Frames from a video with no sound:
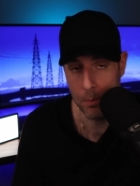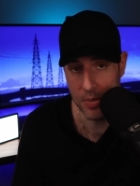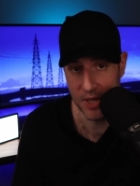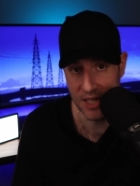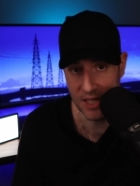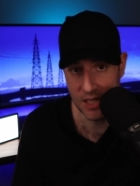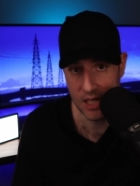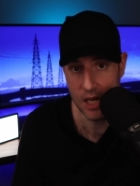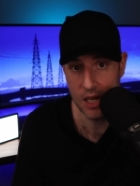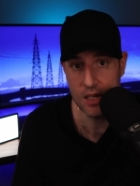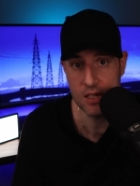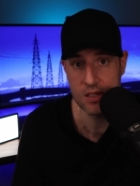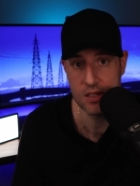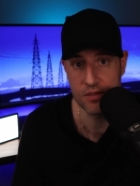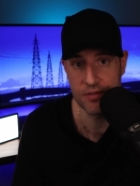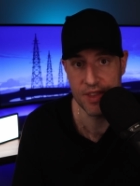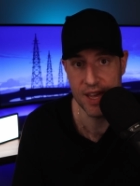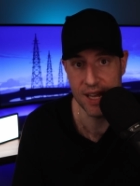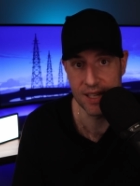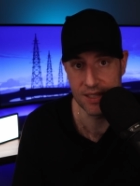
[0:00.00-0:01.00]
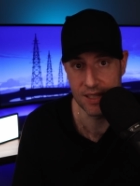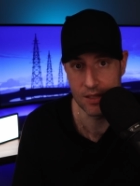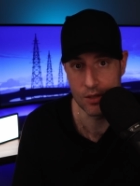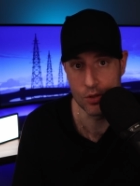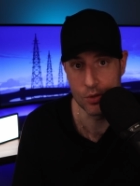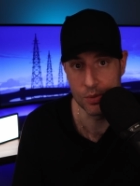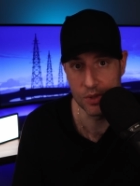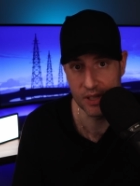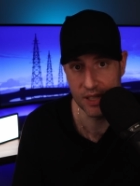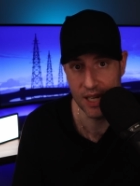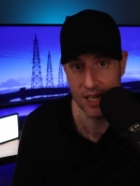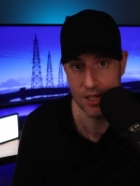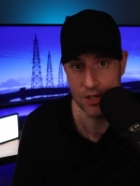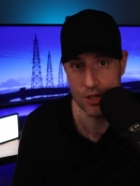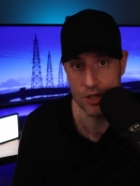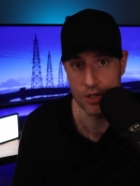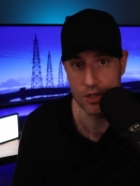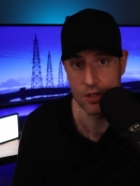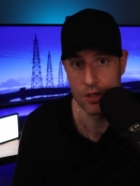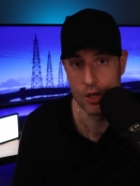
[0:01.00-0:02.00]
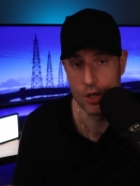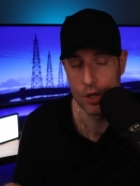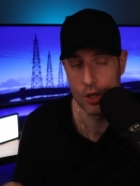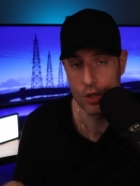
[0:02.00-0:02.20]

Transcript: because of that deduplication.